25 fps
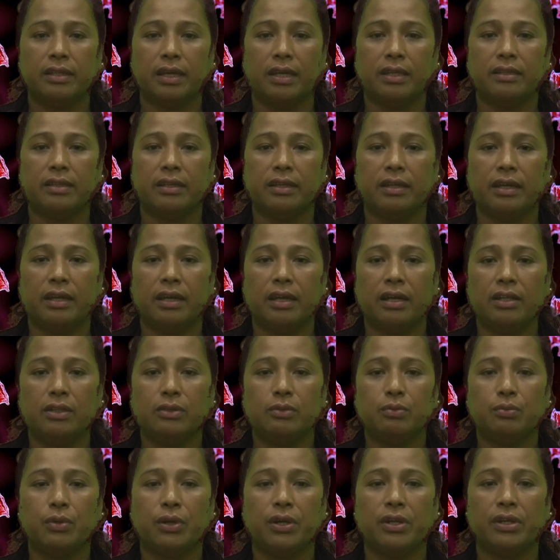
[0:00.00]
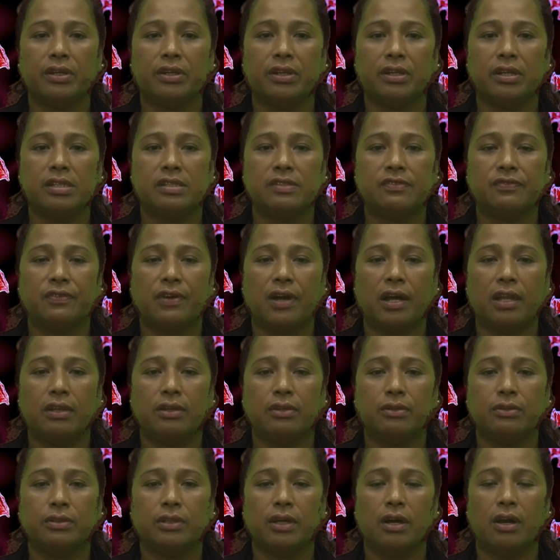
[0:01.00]
that the health workers
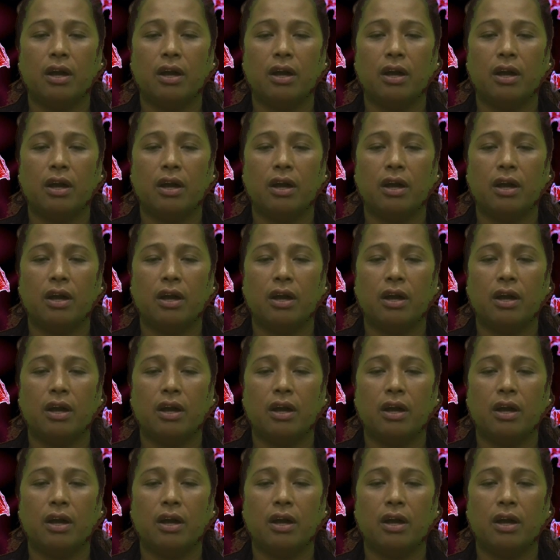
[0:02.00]
followed